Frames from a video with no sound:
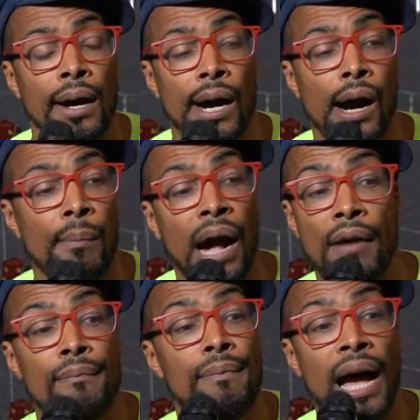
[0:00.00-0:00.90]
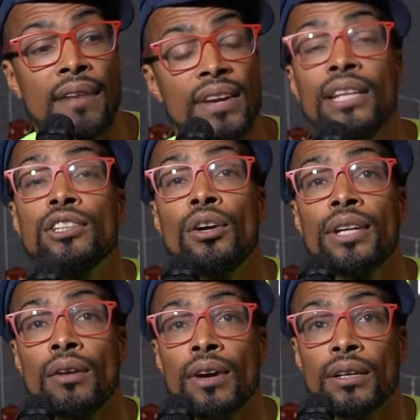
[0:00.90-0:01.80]
I've interned
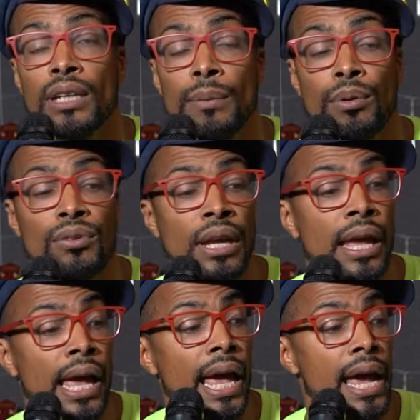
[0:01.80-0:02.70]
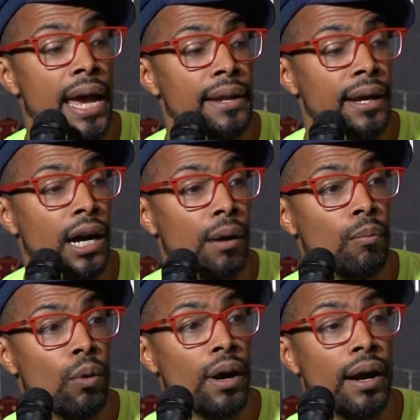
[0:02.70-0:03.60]
at record labels, and
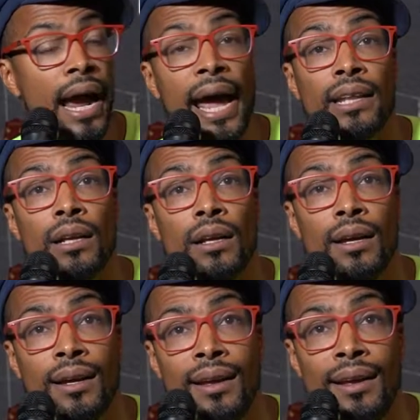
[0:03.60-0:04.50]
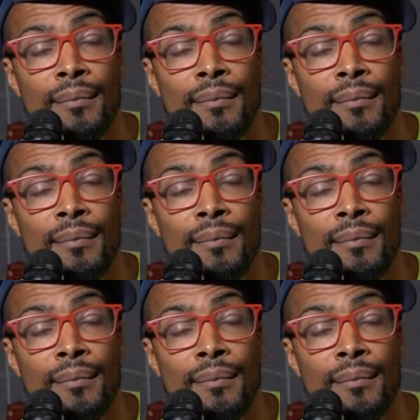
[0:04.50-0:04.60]
where I had to